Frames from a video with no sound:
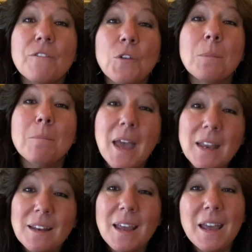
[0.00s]
for
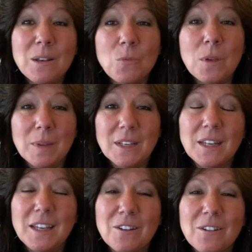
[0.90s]
men and women
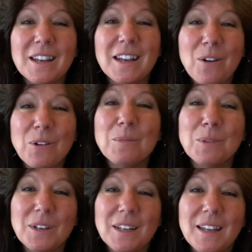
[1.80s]
here in our
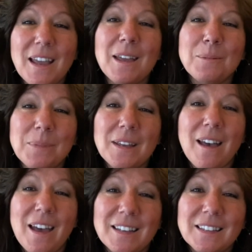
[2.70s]
community and
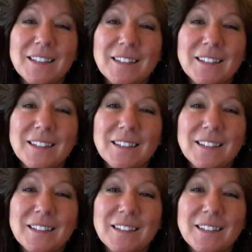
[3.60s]
beyond.